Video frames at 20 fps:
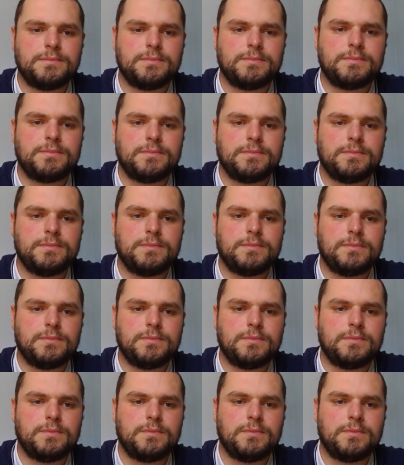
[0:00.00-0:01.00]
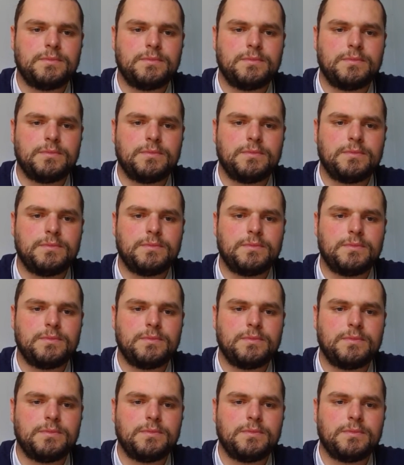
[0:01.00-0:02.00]

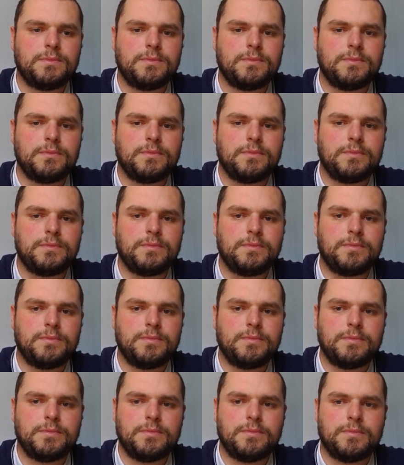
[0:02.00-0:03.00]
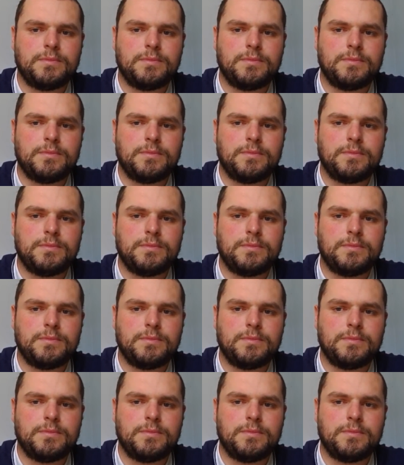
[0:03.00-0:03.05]
(silent)